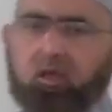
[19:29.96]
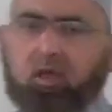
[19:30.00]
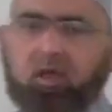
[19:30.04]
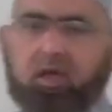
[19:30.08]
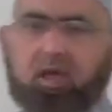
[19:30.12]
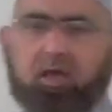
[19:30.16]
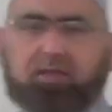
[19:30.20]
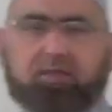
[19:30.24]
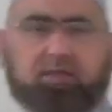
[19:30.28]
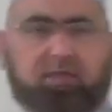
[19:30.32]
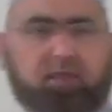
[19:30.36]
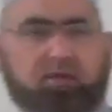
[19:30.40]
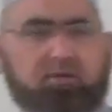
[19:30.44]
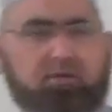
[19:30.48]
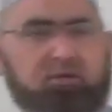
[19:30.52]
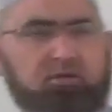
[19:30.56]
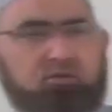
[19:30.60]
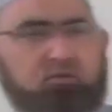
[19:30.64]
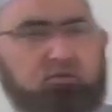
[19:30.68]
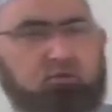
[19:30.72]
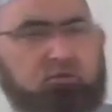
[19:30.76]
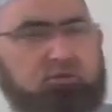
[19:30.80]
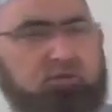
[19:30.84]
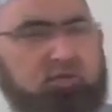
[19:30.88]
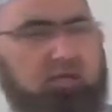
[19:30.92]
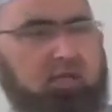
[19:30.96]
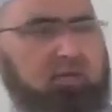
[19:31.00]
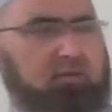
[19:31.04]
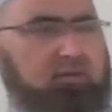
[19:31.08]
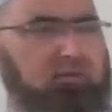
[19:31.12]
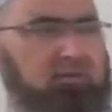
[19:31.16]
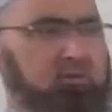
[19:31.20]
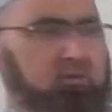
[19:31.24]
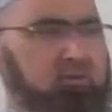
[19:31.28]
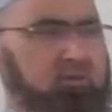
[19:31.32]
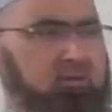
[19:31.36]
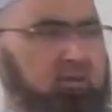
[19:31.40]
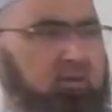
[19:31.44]
And then
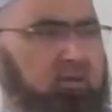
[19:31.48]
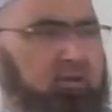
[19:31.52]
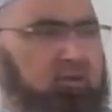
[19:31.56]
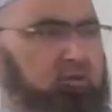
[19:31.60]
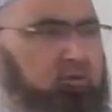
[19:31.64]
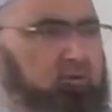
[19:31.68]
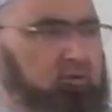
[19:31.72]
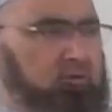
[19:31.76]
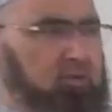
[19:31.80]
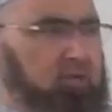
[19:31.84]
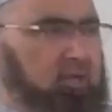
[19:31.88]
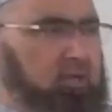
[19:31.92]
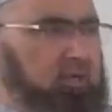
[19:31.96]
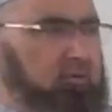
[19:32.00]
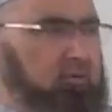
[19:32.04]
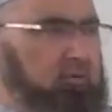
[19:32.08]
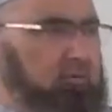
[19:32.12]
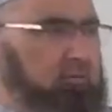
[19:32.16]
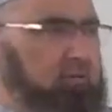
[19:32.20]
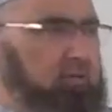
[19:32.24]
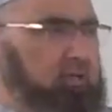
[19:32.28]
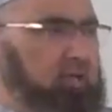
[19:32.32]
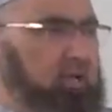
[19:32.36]
Rasulullah